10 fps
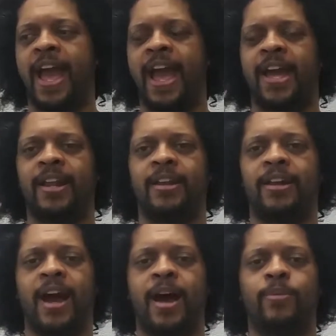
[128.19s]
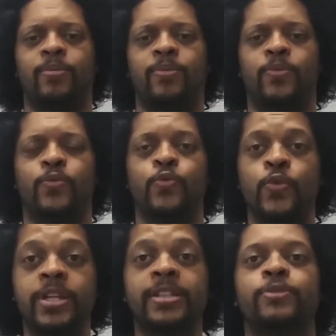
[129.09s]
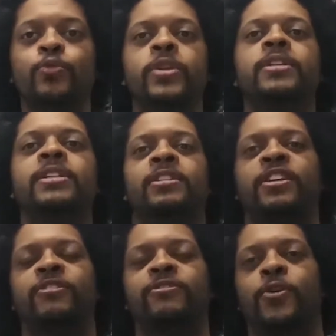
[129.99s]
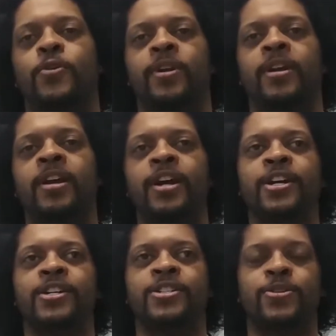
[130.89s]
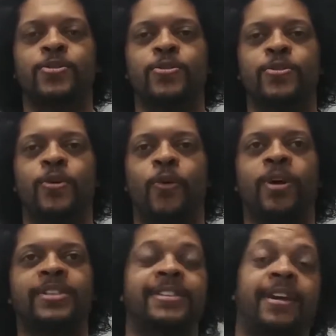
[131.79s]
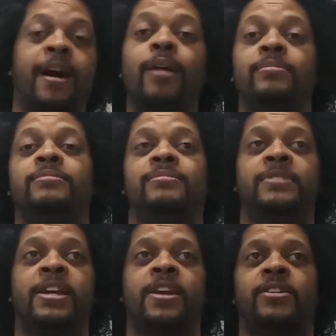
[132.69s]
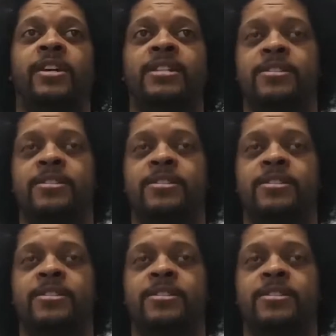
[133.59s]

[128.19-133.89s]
And I'm really, really looking forward to what's to come, you know.